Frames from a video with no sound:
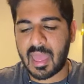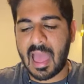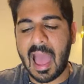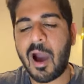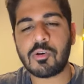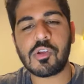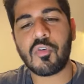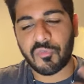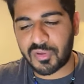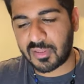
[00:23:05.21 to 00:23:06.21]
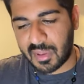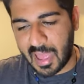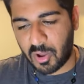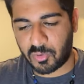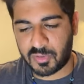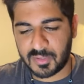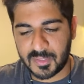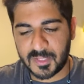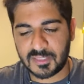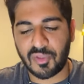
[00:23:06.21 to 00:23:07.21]
how do you feel now
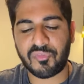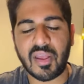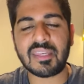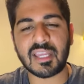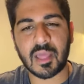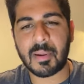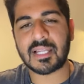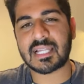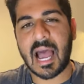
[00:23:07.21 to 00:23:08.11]
defending Hamas?